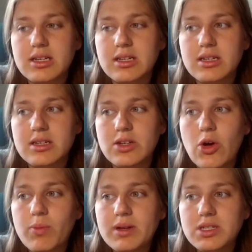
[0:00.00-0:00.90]

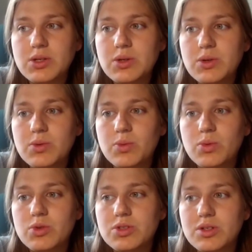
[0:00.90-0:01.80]
nobody
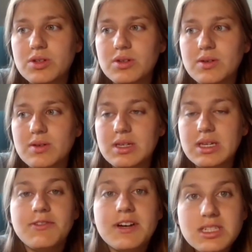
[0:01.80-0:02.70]
would
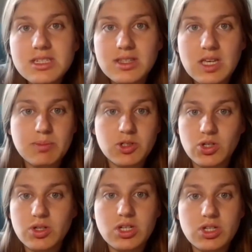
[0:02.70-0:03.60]
give us the
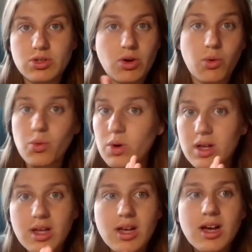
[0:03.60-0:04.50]
opportunity to go